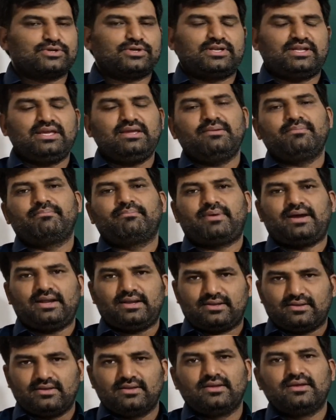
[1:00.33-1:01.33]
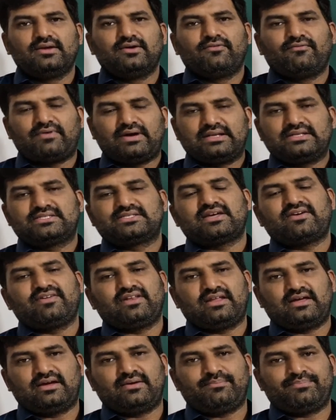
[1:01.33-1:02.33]
only, but once I
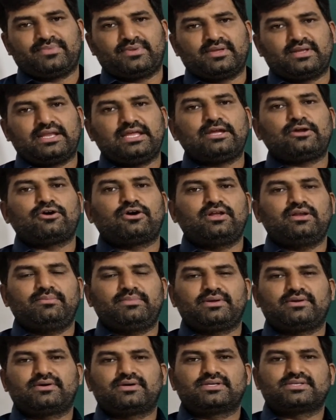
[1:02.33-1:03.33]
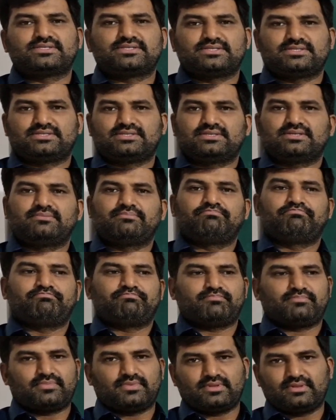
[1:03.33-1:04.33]
will recall, because
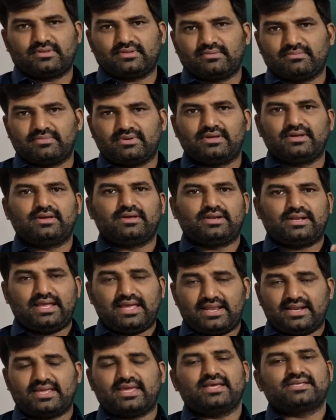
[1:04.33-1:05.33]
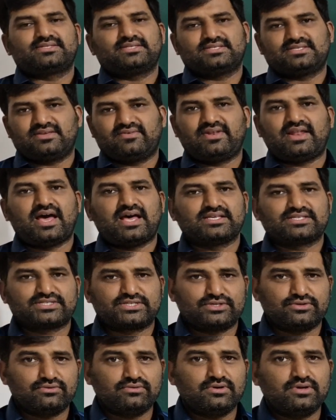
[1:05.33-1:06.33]
rare cases they will
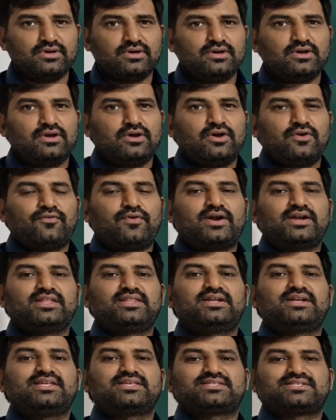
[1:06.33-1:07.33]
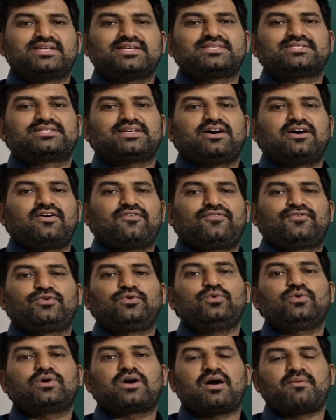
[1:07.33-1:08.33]
ask you what is the distance of
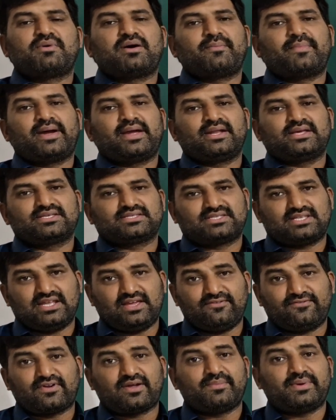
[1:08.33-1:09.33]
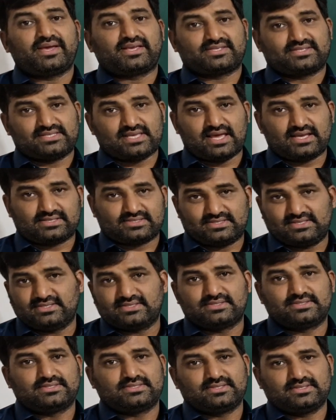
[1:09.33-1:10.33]
2 comma minus 3 from
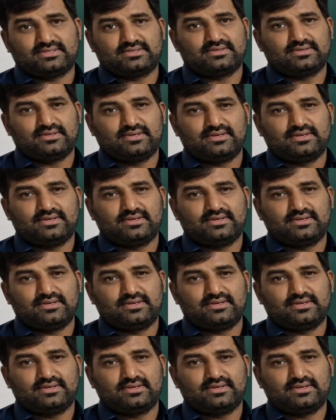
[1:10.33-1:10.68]
x-axis.